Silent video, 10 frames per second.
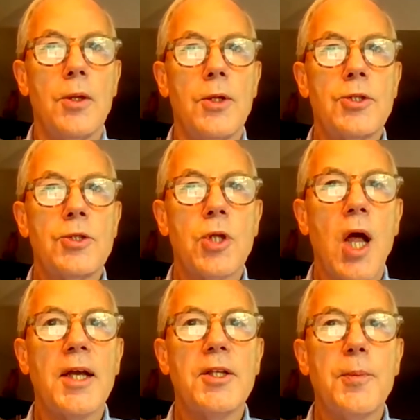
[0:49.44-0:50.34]
This
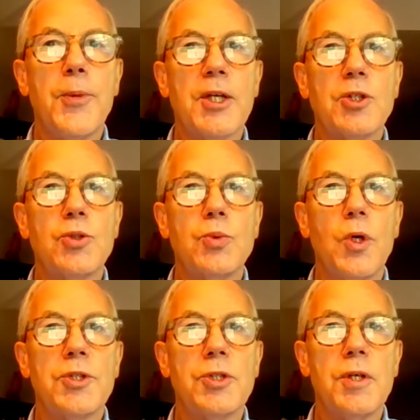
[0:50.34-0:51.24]
slide depicts
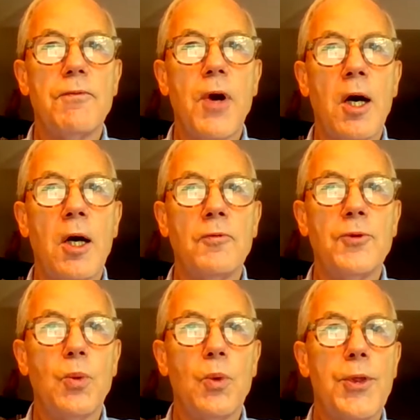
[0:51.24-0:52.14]
what's
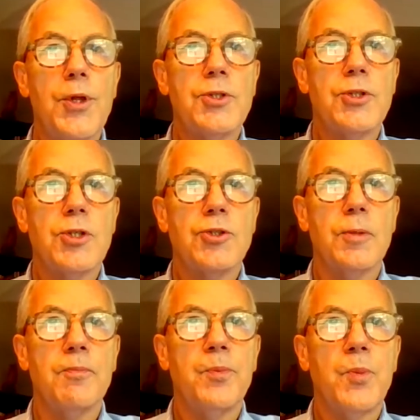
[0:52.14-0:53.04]
involved with this
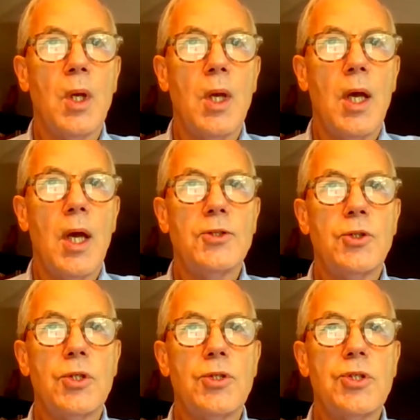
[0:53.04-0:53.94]
system. As
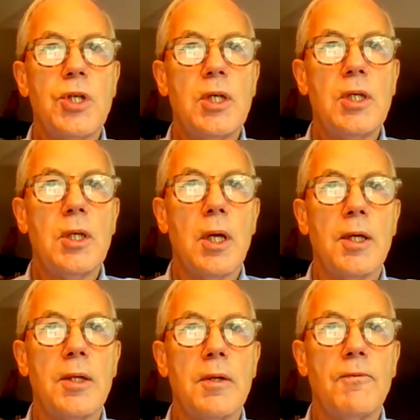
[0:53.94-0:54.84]
you can see,
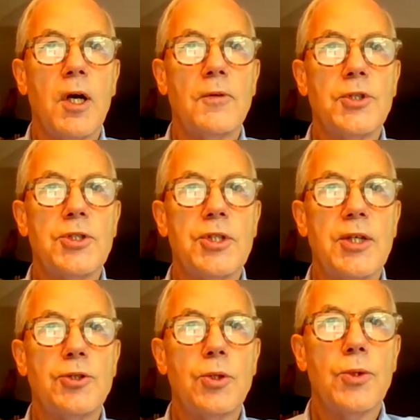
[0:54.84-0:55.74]
it involves a
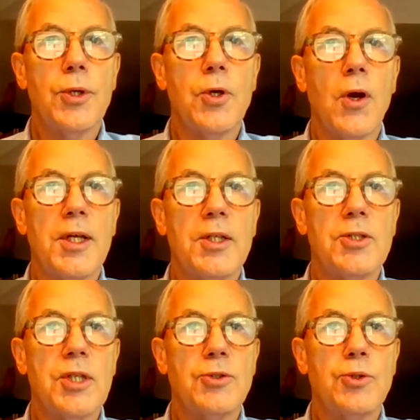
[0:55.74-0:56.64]
sensor, the Guardian
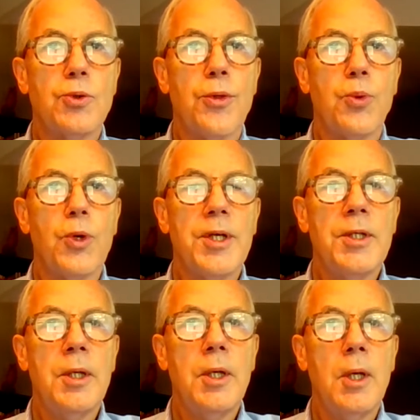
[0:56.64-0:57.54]
Sensor
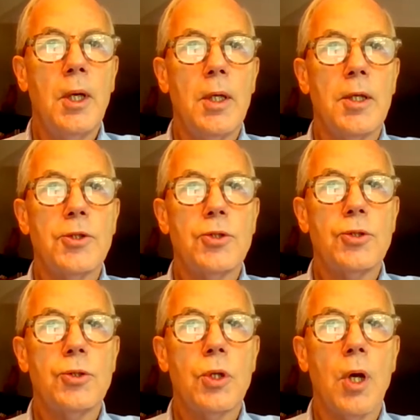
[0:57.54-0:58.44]
3.
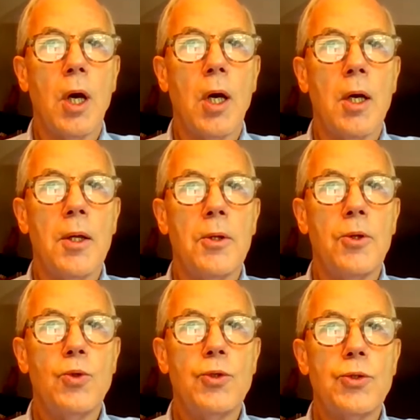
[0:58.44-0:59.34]
It's
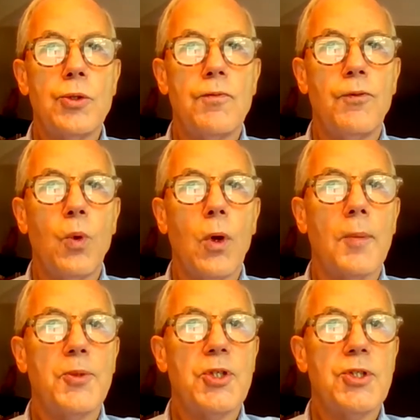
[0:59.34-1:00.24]
used for
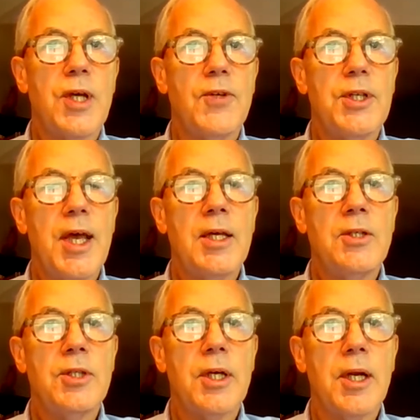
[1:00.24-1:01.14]
up to 7
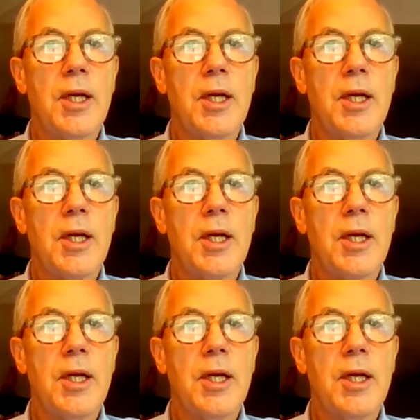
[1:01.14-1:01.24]
days, and